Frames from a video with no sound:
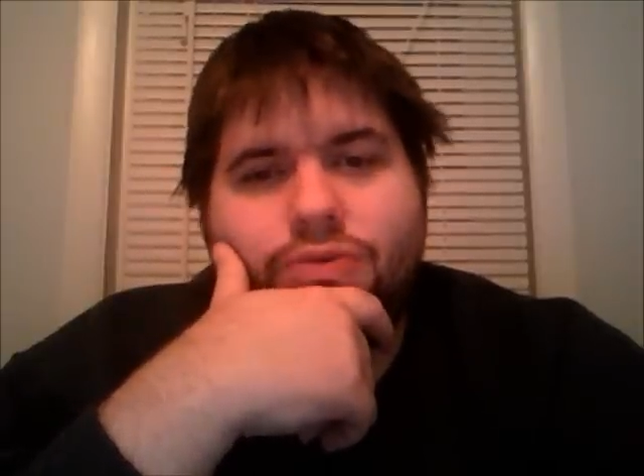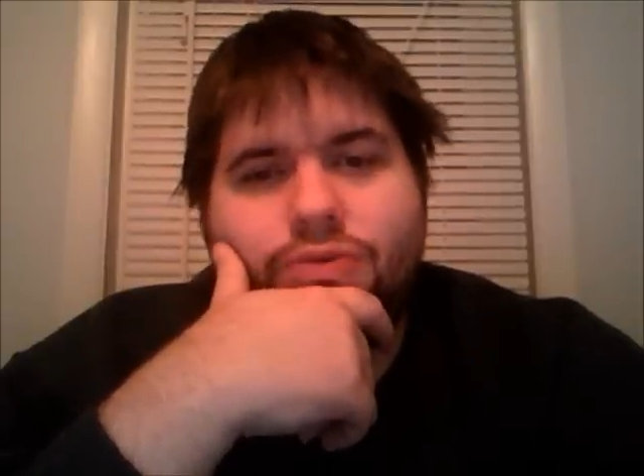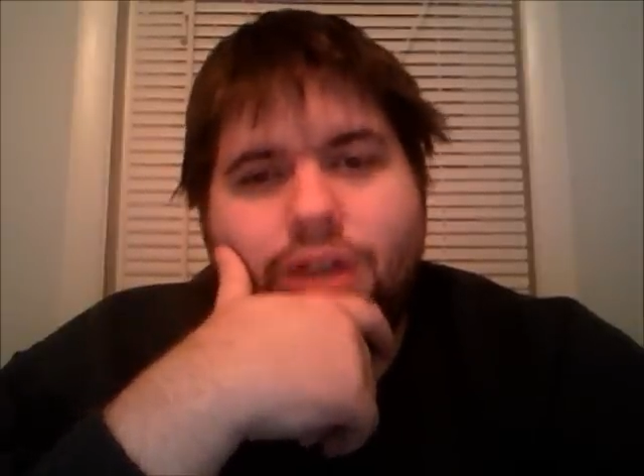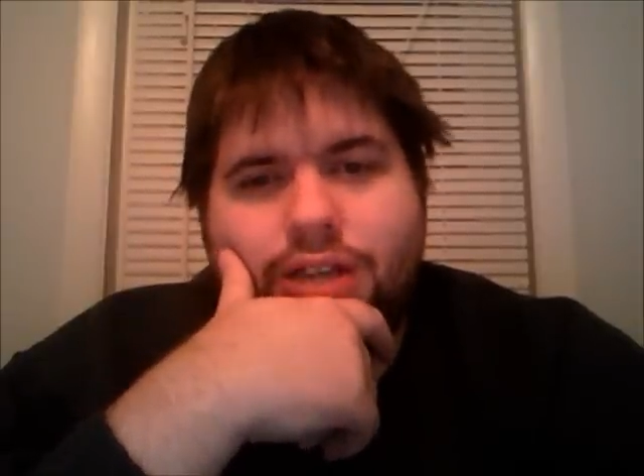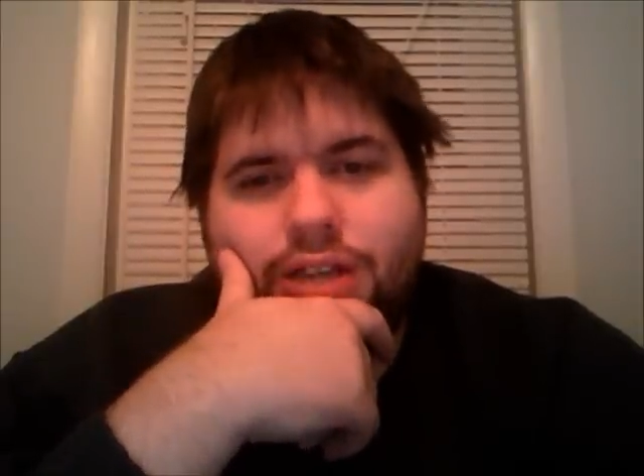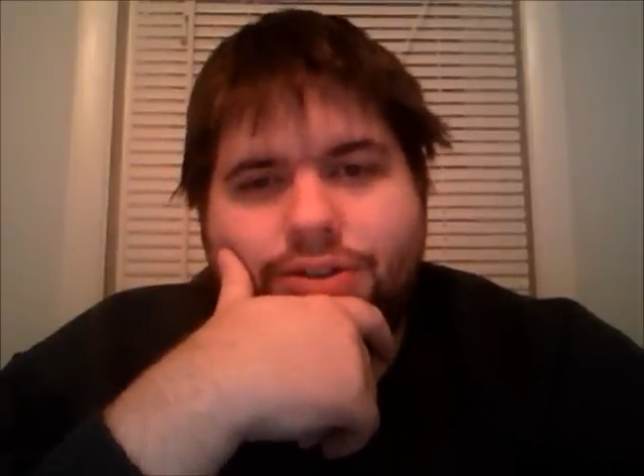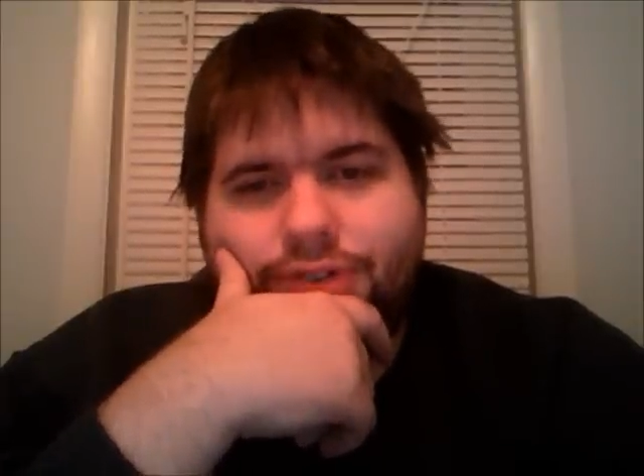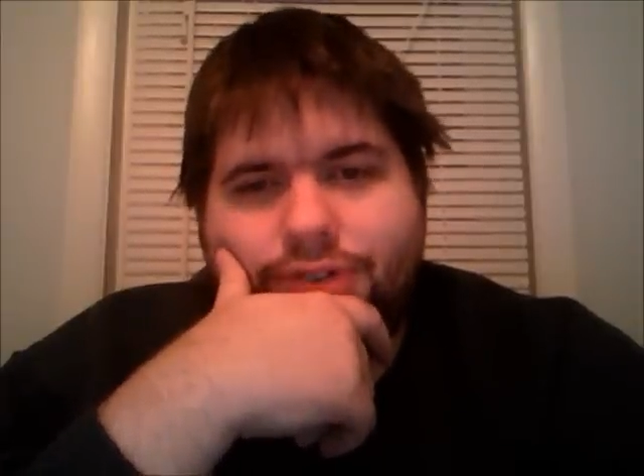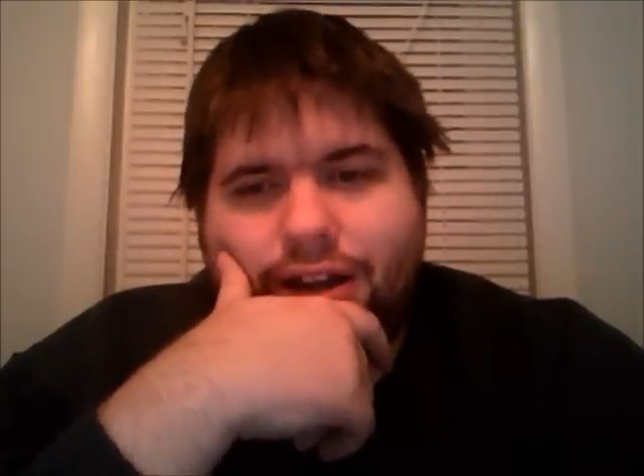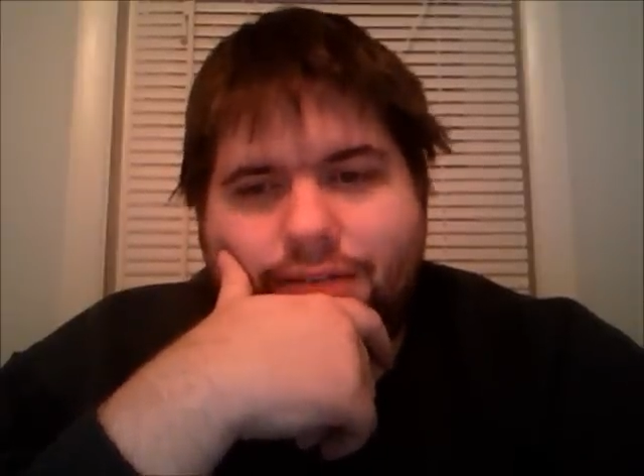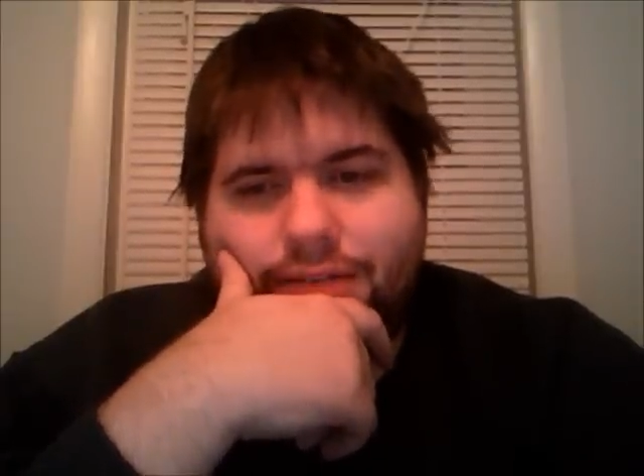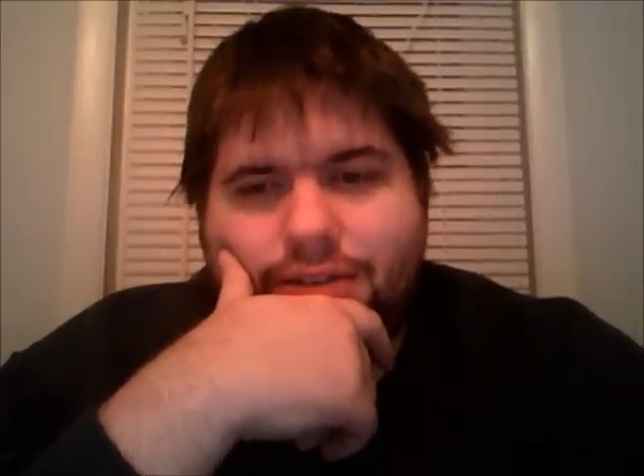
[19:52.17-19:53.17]
wanting to
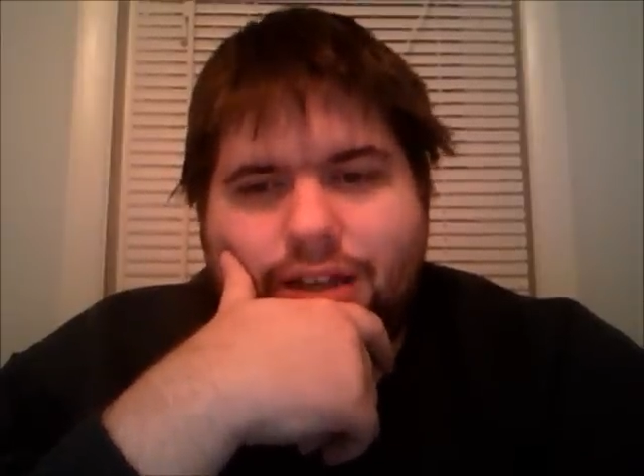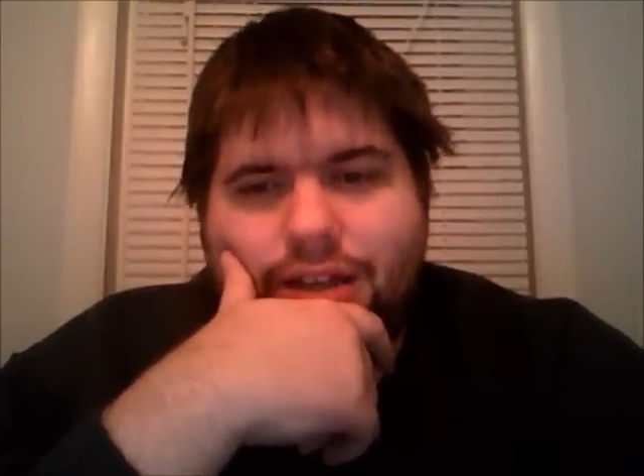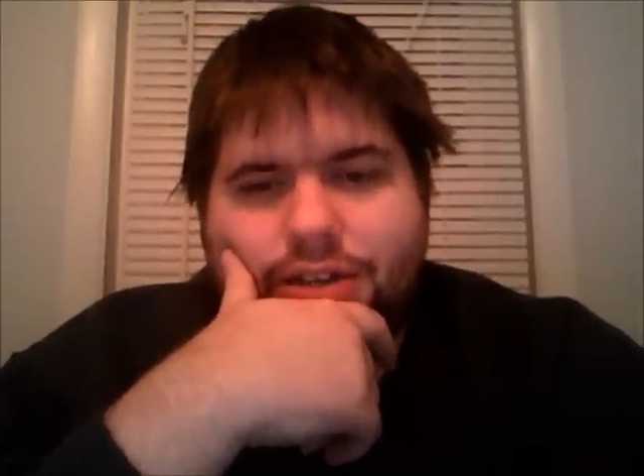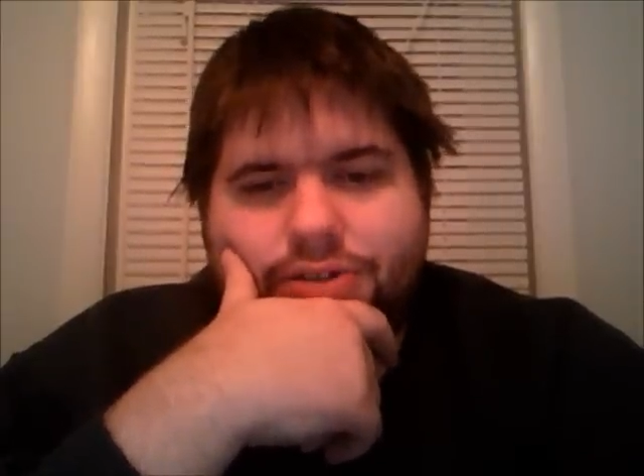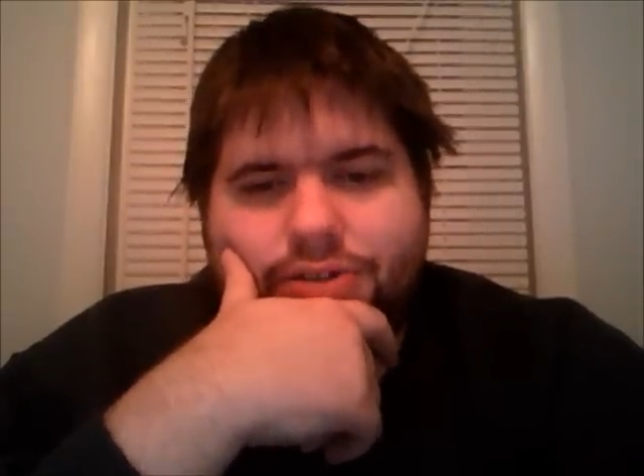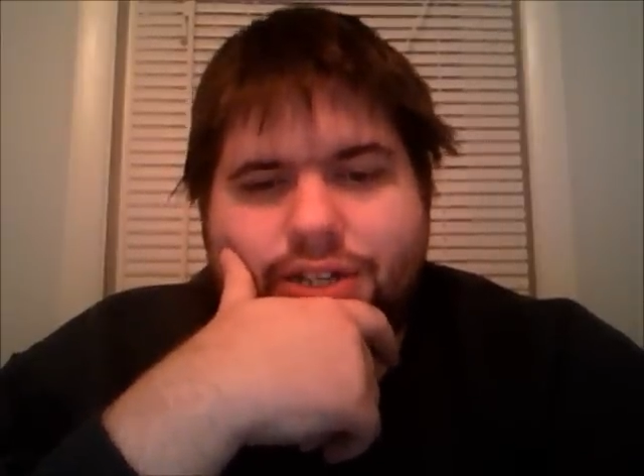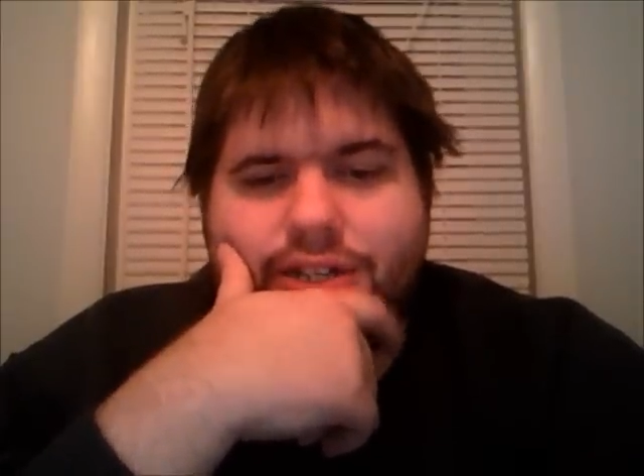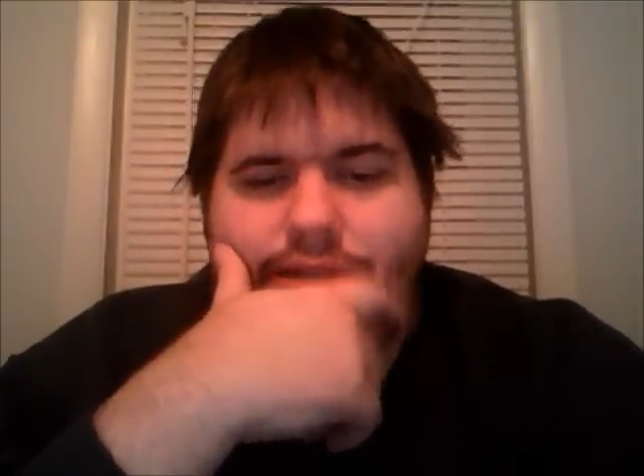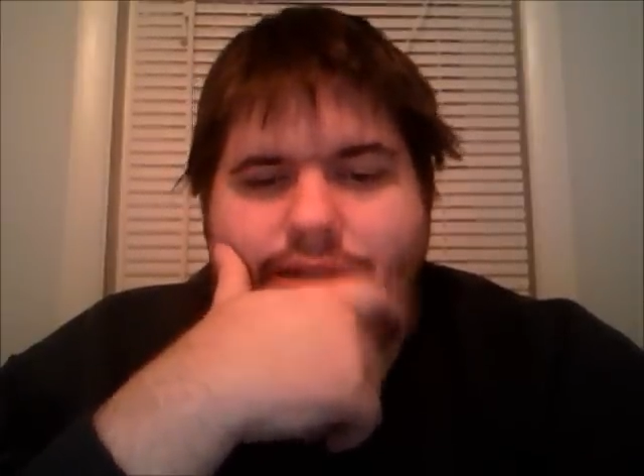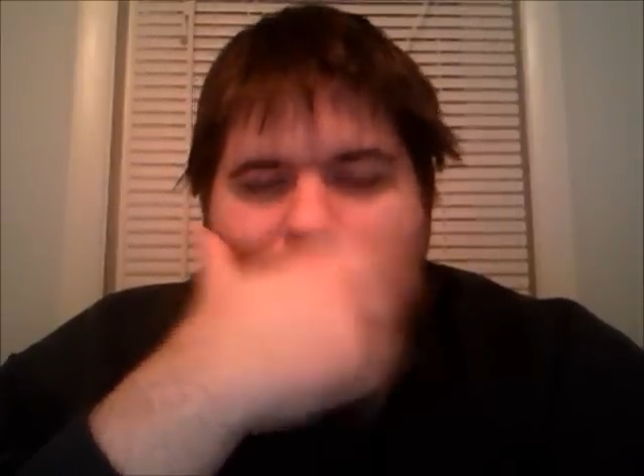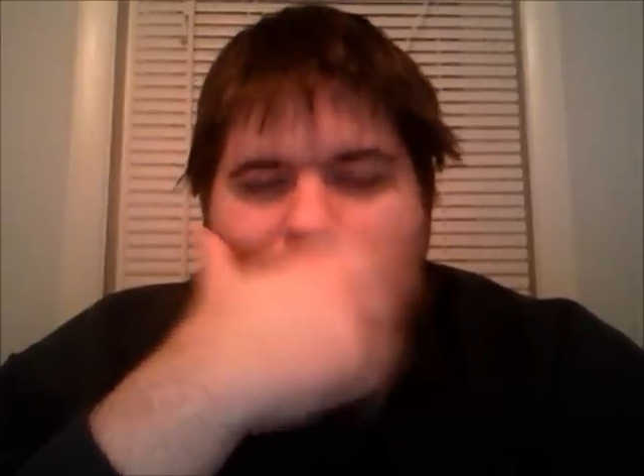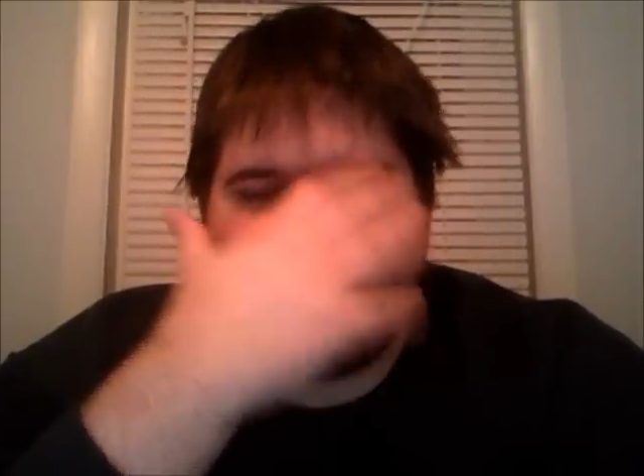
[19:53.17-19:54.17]
drive the extra
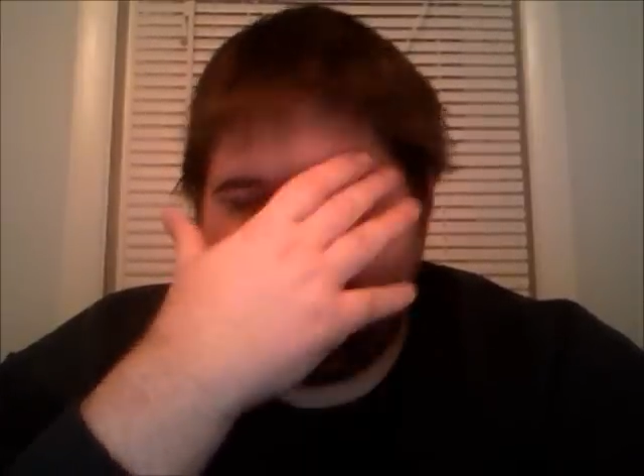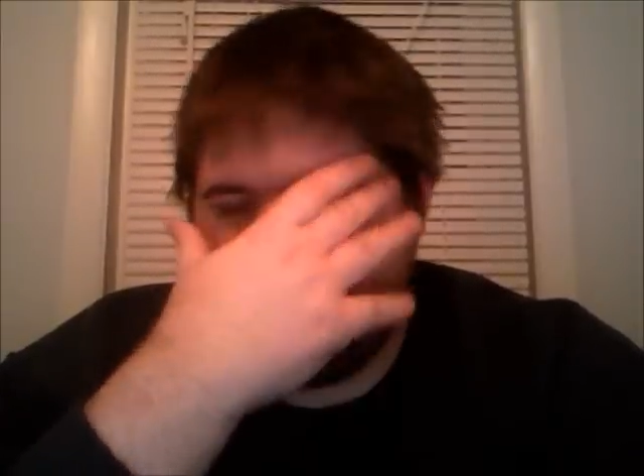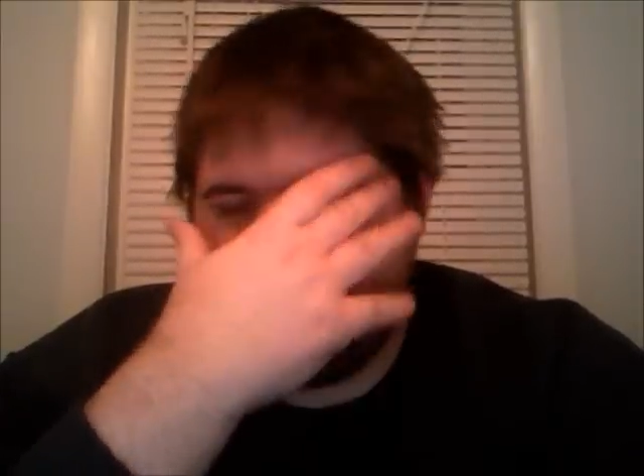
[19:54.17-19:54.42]
60 miles to